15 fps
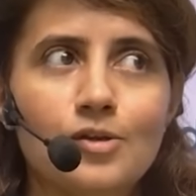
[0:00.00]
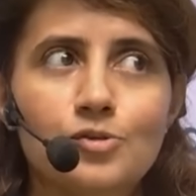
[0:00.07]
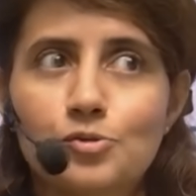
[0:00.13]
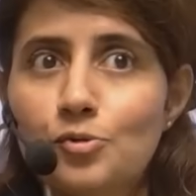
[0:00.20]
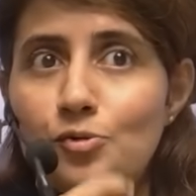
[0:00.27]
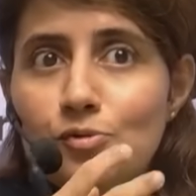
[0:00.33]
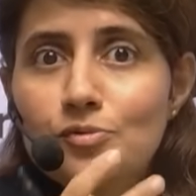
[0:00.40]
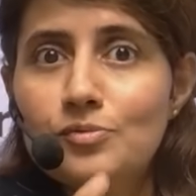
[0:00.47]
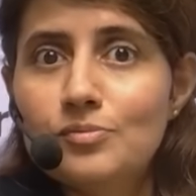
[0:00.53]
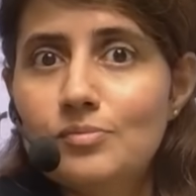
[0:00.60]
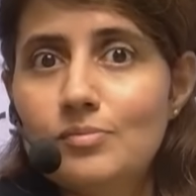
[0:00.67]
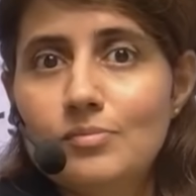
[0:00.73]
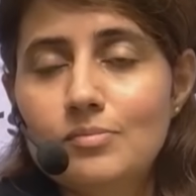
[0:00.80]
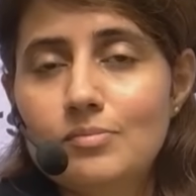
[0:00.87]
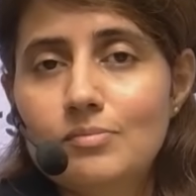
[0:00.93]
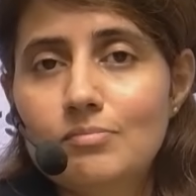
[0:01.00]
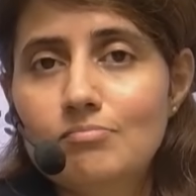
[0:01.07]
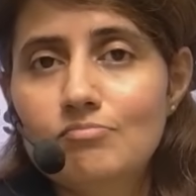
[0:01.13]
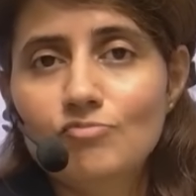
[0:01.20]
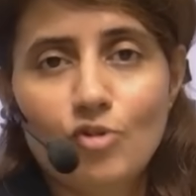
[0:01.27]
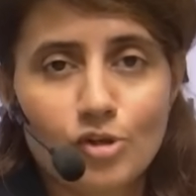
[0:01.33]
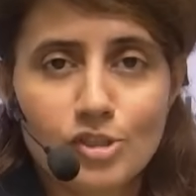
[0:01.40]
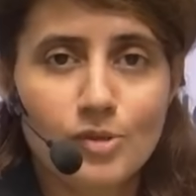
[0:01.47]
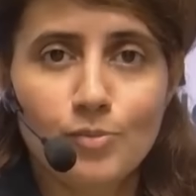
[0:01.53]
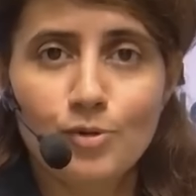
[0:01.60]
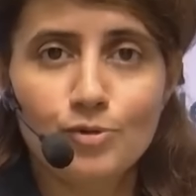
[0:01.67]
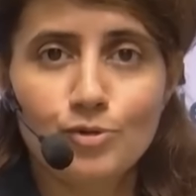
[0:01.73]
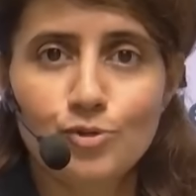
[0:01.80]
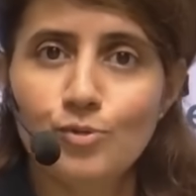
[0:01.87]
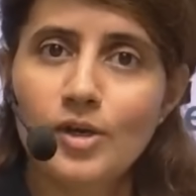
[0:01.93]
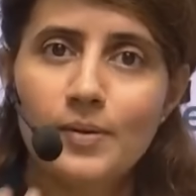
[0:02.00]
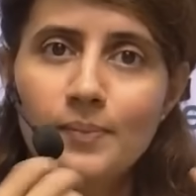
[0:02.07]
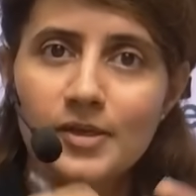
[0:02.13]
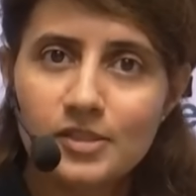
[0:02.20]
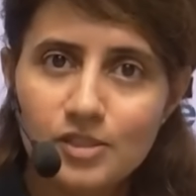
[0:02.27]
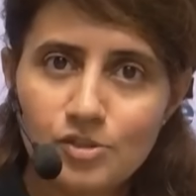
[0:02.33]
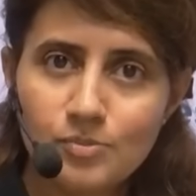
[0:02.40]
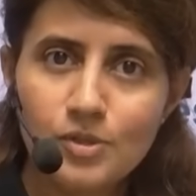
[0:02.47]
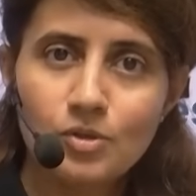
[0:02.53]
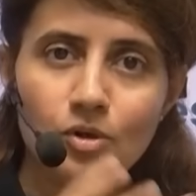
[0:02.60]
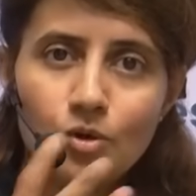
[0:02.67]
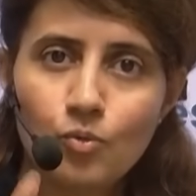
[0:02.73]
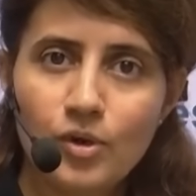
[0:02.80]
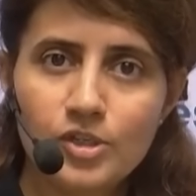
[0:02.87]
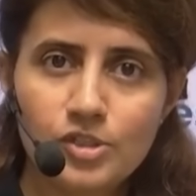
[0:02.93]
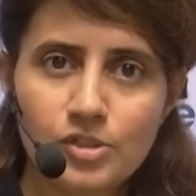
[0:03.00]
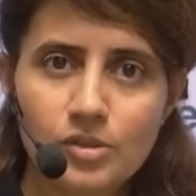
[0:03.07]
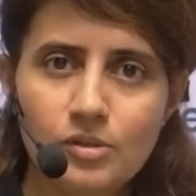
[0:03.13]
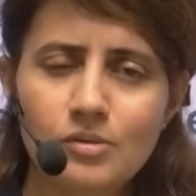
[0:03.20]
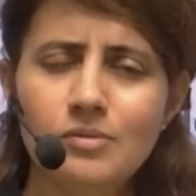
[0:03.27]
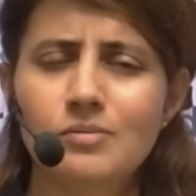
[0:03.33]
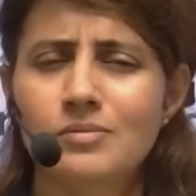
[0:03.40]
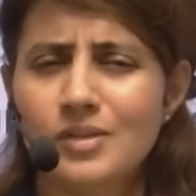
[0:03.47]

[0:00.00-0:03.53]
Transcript: So on WhatsApp also, you can message me your question.